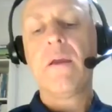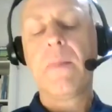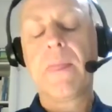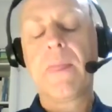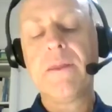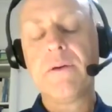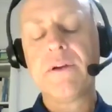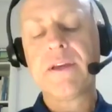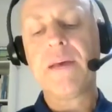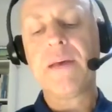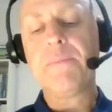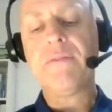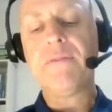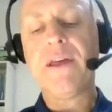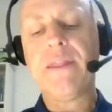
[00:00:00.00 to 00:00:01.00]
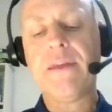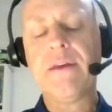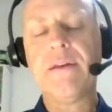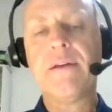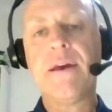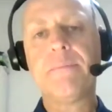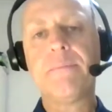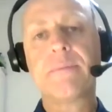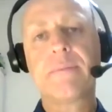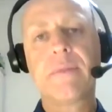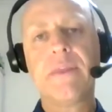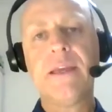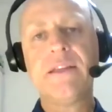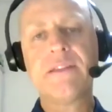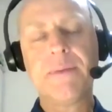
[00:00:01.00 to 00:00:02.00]
There are a couple of other
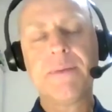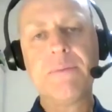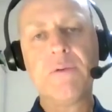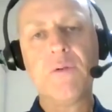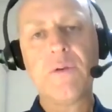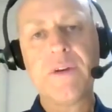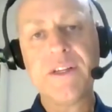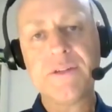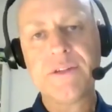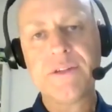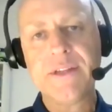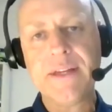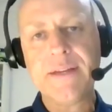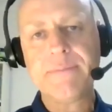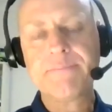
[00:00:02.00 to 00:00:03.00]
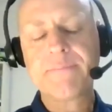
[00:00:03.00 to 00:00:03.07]
things that people were interested in.